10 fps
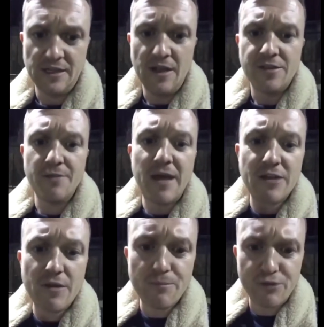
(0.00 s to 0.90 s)
The men are
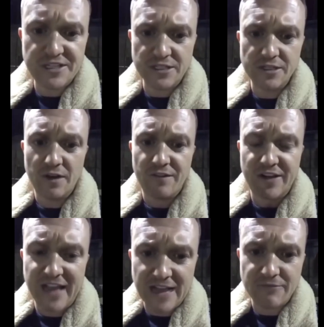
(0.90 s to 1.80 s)
in prison for
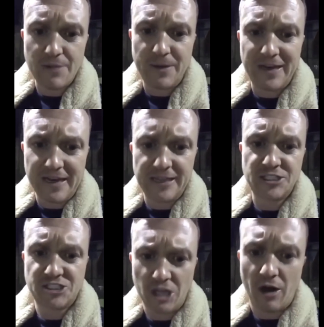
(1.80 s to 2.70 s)
gang raping an English
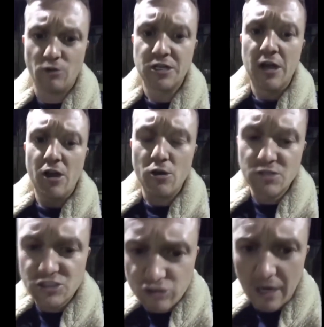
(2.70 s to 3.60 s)
child who was
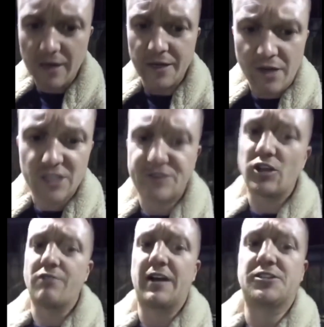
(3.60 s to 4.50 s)
drunk and asked for
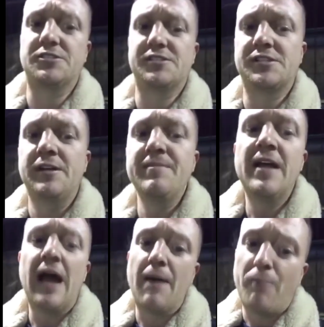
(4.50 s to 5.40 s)
directions.
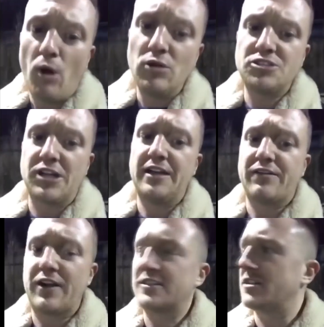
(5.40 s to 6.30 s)
And Paul and Jada
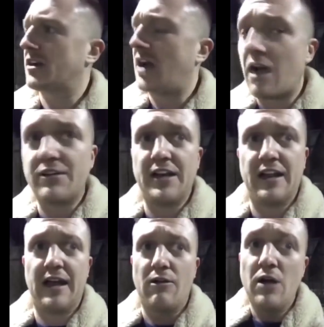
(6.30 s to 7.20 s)
Franston are currently
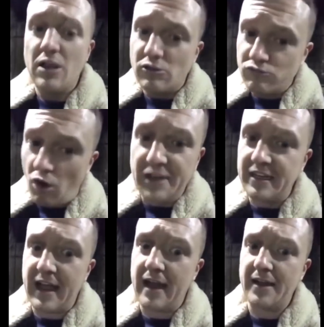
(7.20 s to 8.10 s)
now riding it
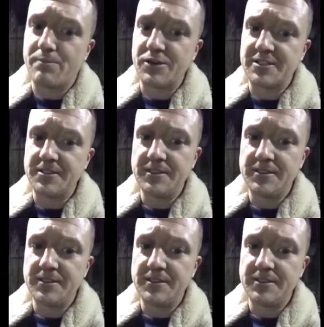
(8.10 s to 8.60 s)
out in a prison